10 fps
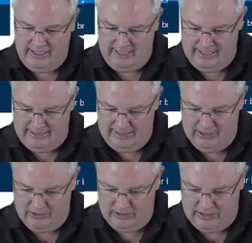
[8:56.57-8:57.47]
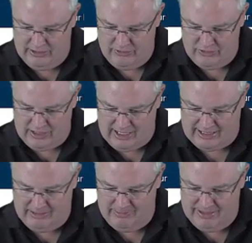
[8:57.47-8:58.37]
And here under
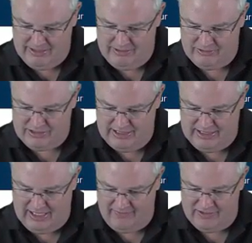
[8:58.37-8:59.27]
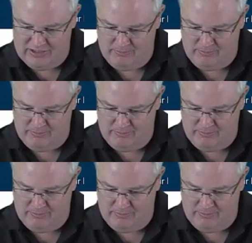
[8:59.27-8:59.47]
document, you'll see David's